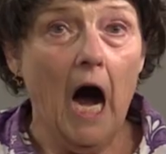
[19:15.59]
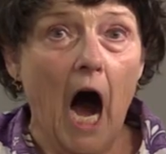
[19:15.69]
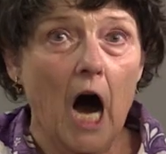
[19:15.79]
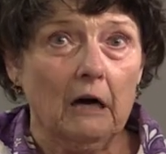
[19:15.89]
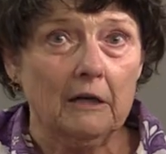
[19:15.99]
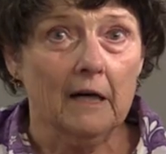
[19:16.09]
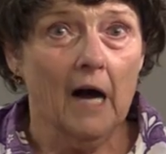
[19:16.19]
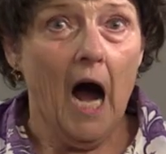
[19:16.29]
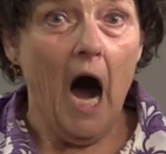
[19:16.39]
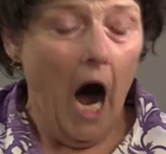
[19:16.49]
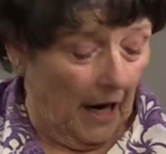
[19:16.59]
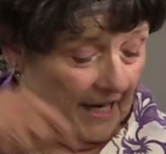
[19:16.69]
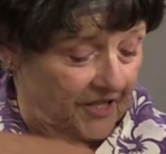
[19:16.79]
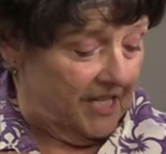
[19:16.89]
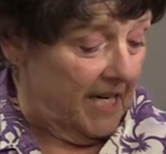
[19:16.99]
hug, hug,
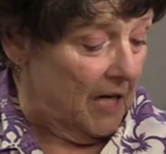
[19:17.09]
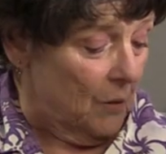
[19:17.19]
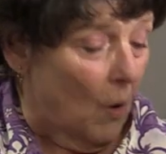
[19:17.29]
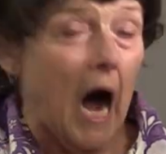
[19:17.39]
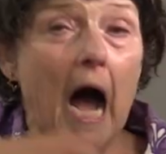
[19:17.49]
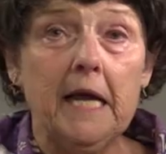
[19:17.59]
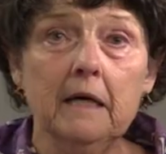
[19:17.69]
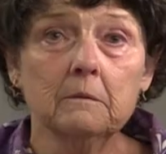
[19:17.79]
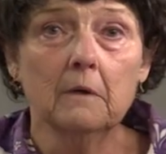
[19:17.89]
D-Y,